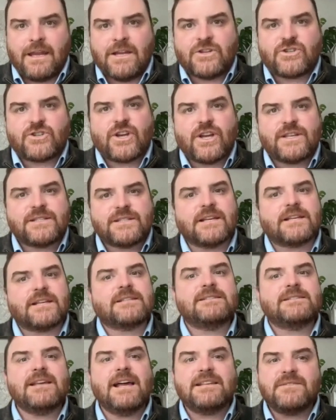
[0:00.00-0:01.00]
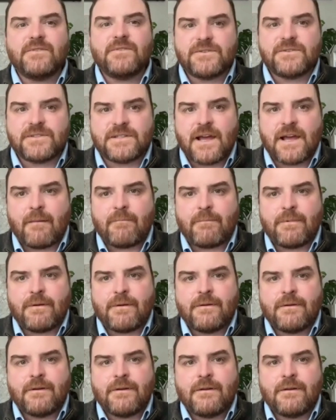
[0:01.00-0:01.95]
each successful step